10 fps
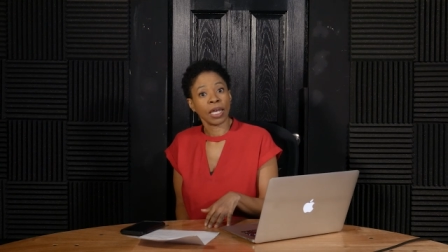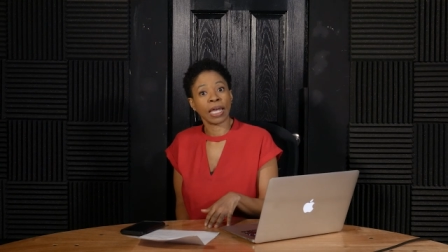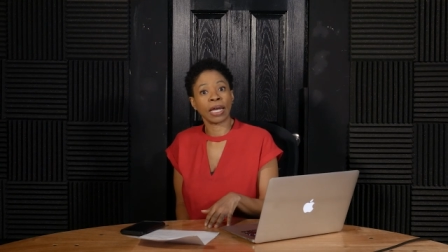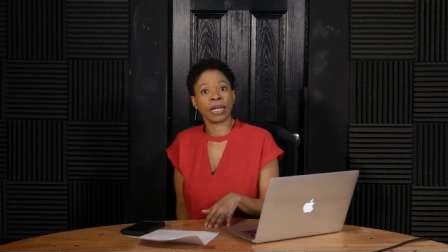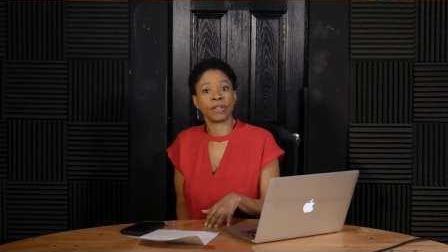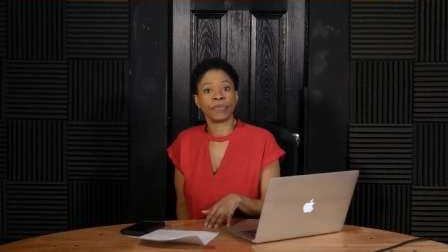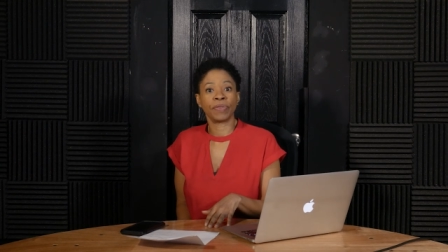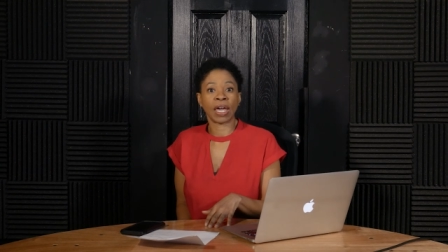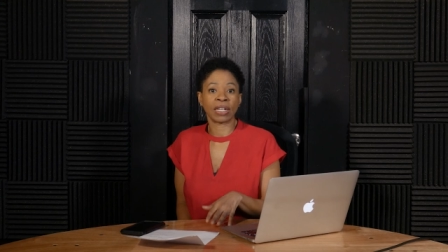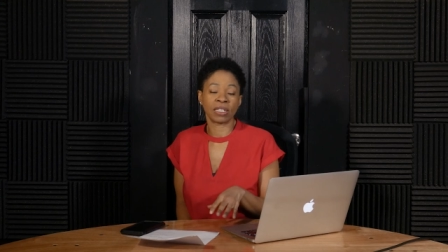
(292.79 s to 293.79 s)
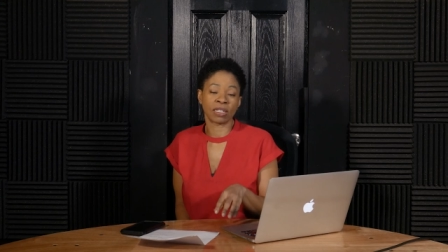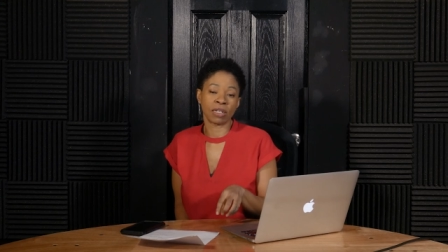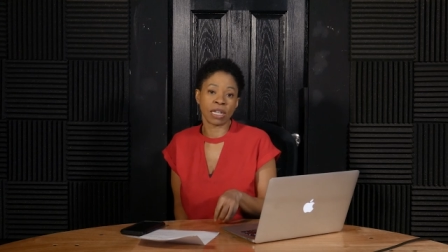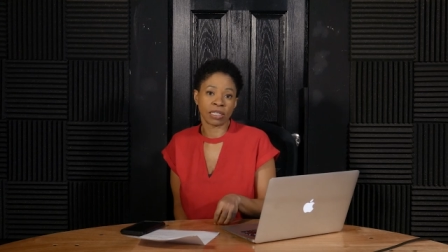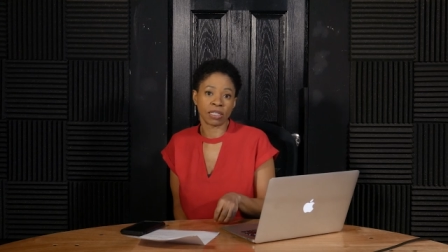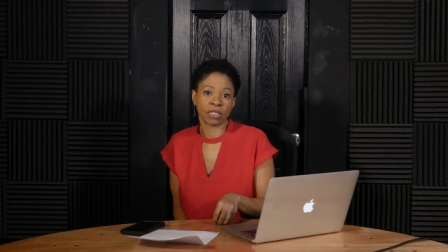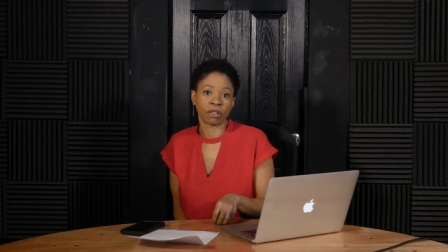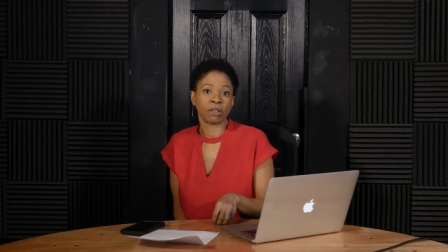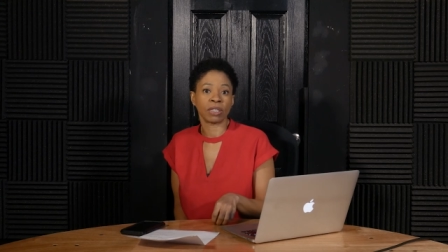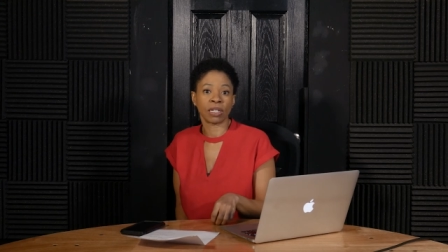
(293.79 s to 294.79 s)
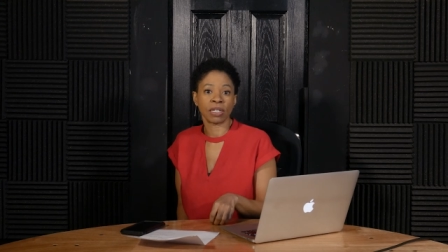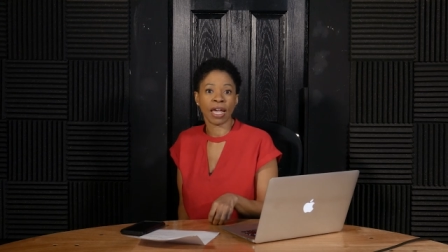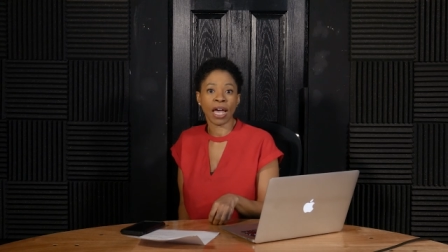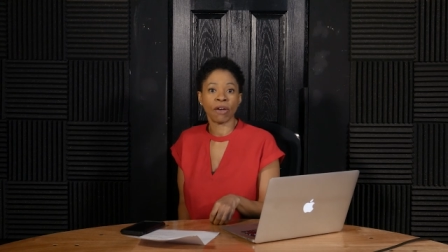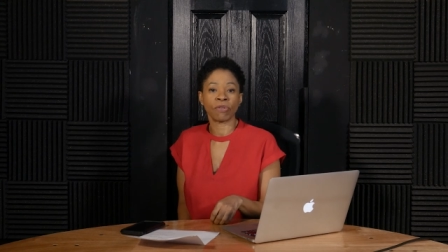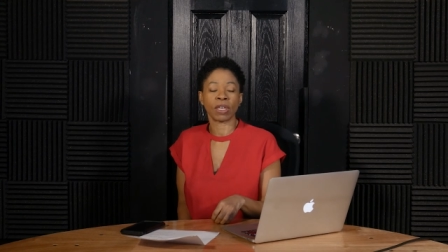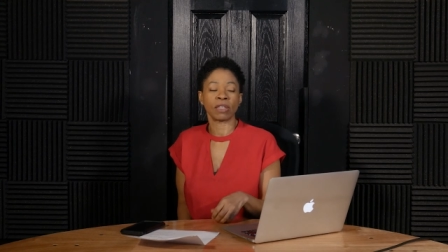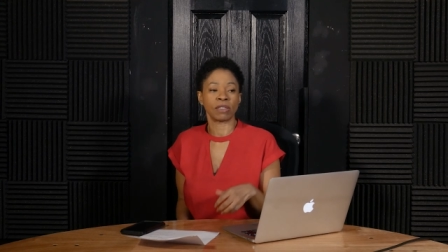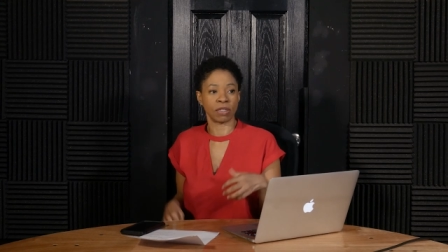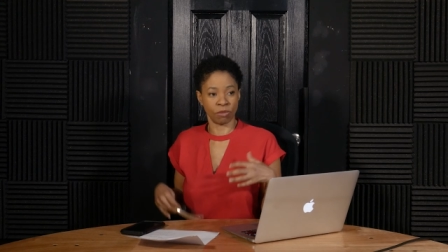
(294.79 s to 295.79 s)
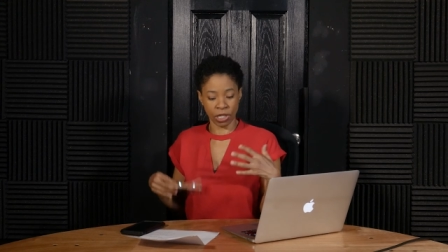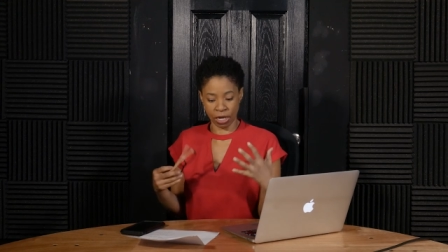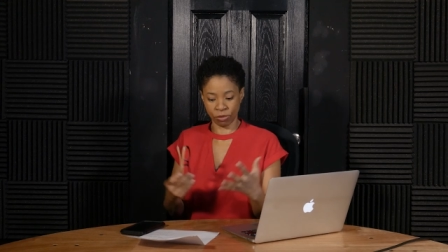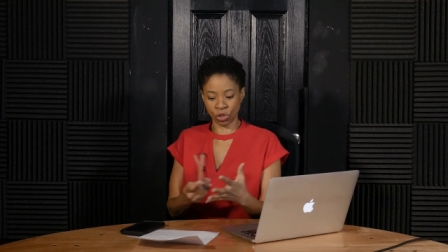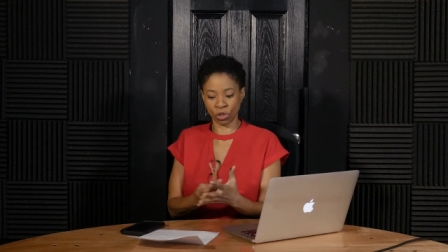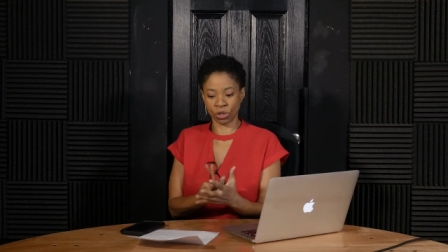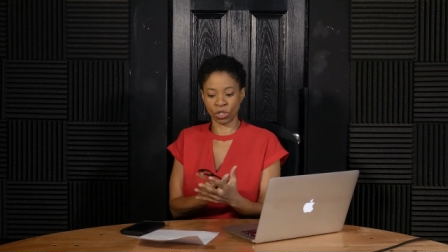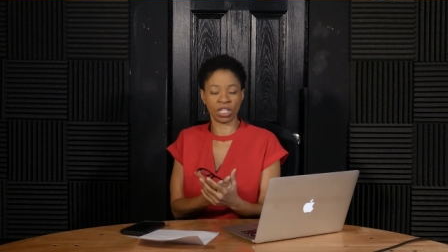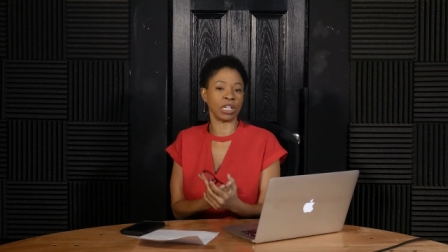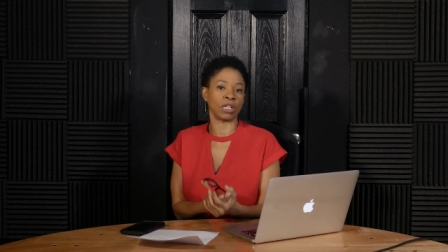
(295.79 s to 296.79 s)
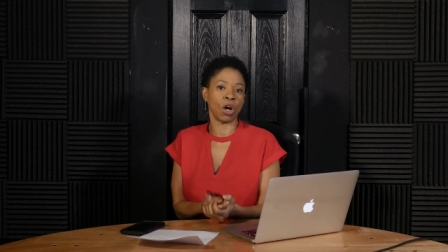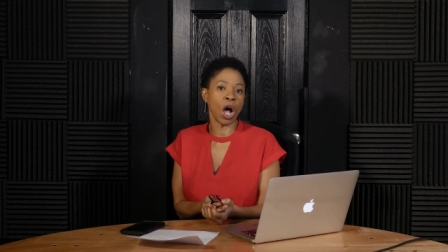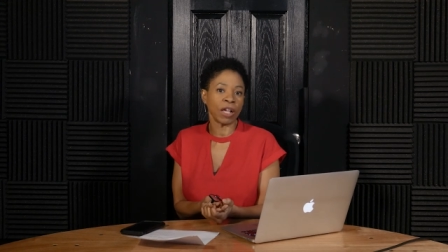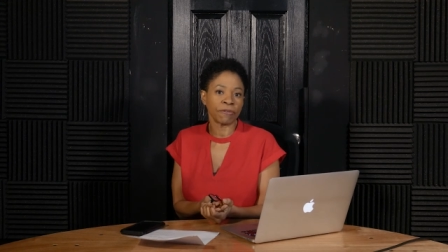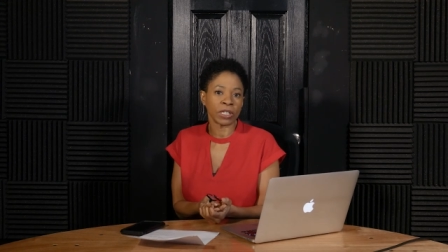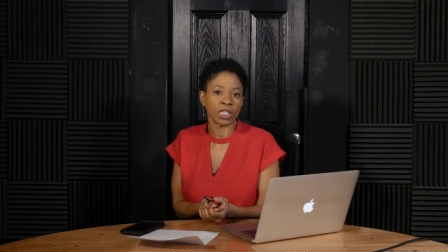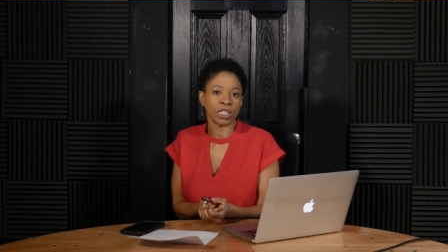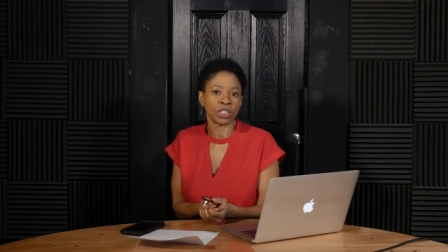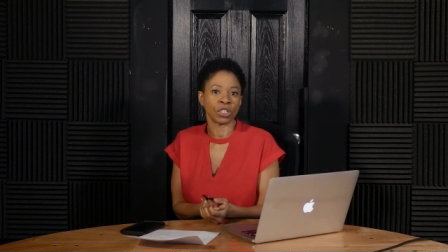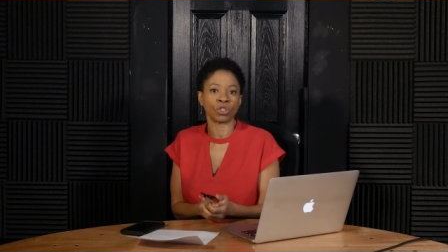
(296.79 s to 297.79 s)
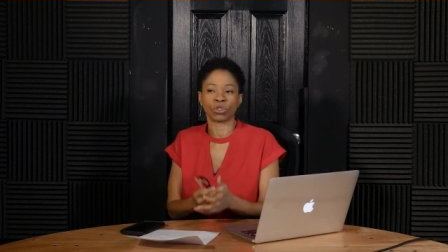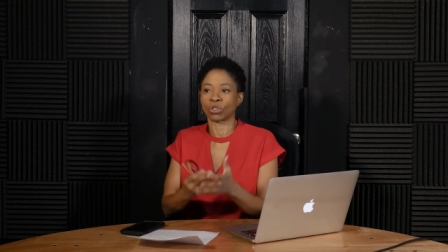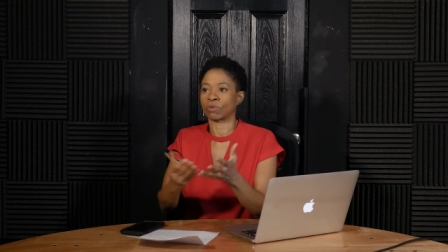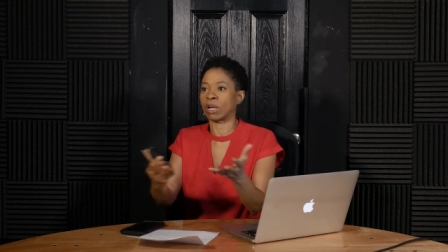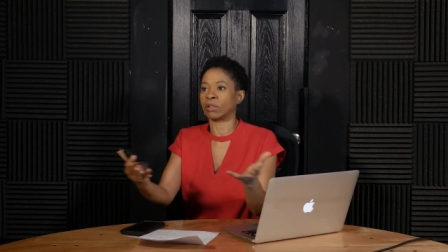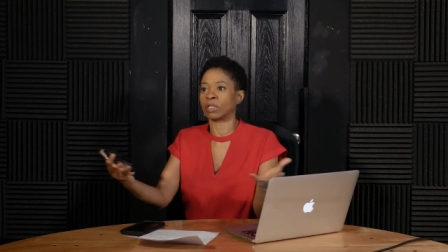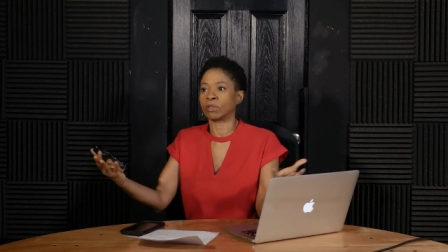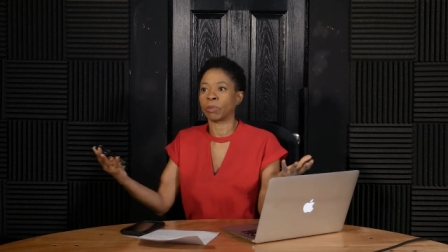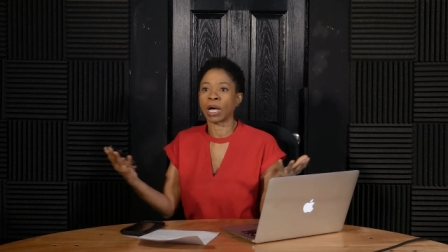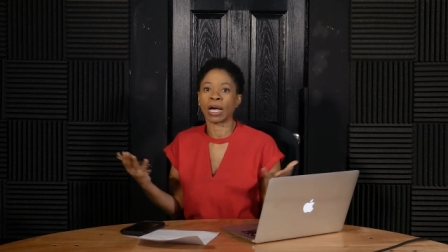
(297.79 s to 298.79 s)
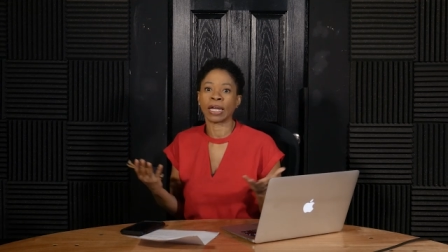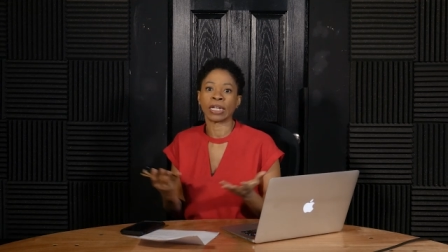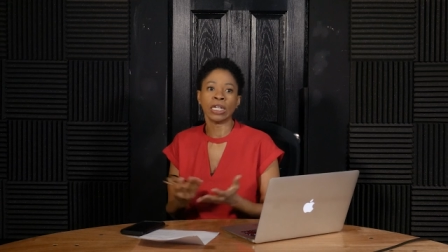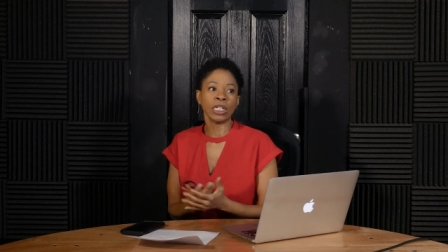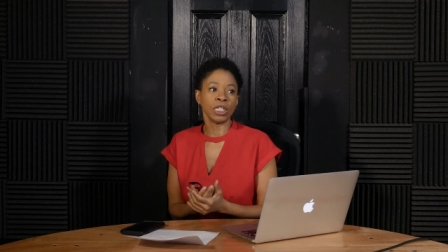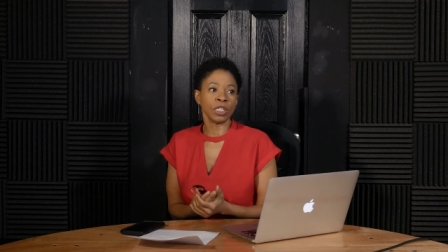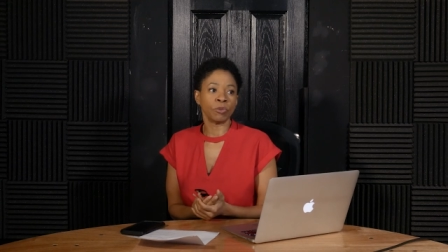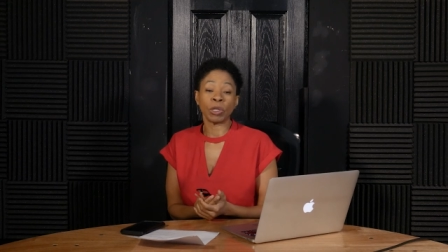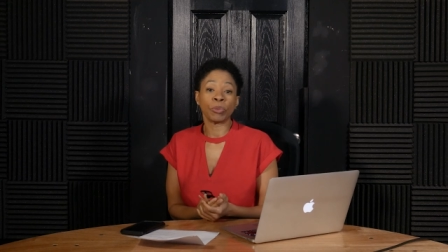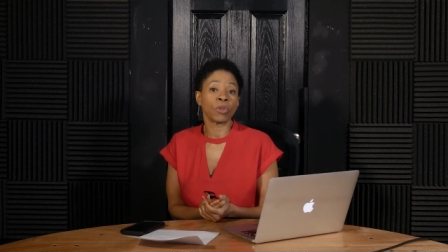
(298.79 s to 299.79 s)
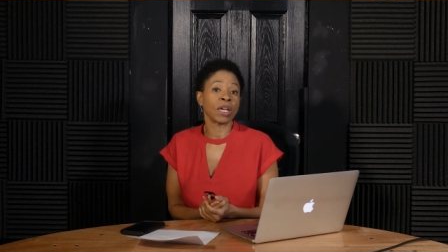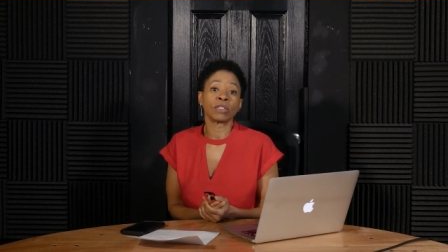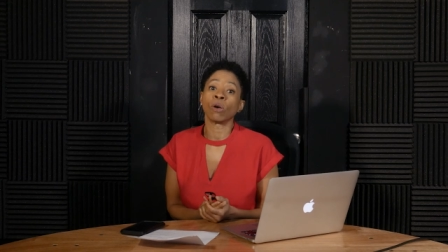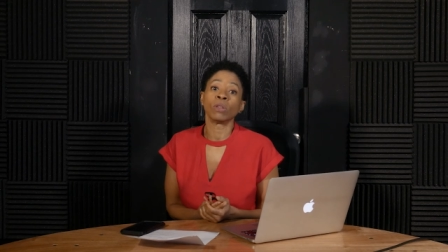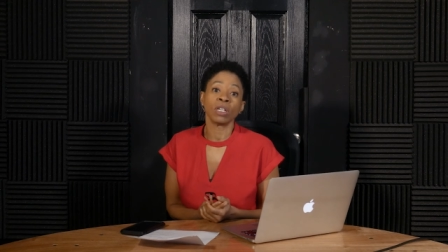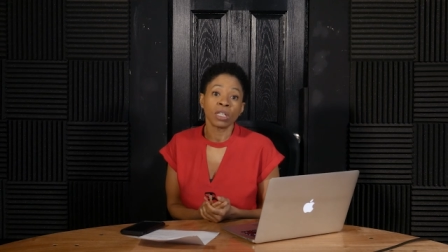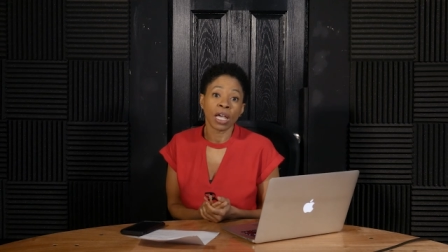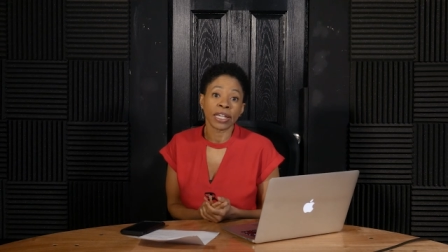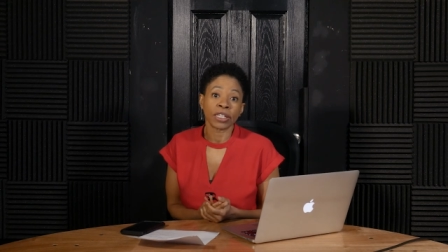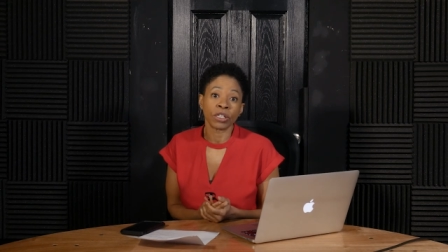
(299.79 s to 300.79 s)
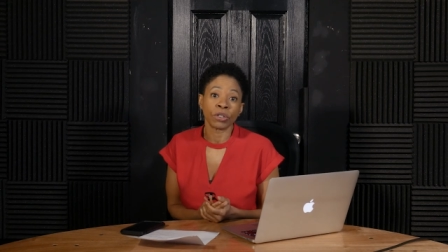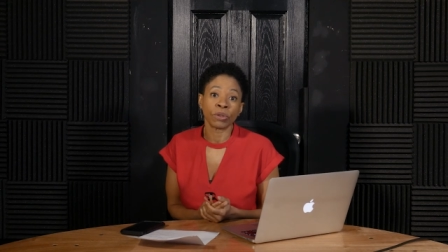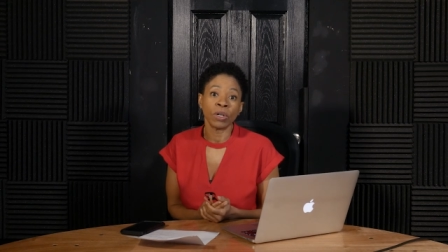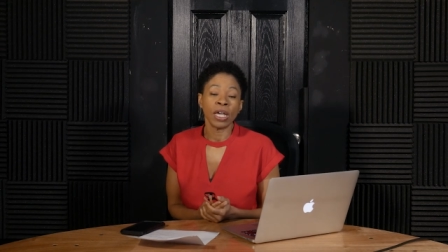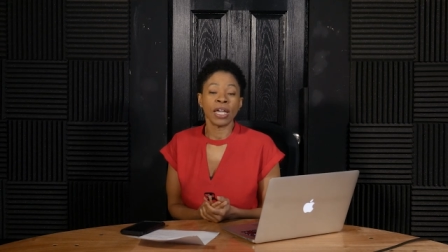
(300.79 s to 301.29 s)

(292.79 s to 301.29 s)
And that is a necessary thing to have, that sometimes you're sitting in an office and you're surrounded by people that don't look like you,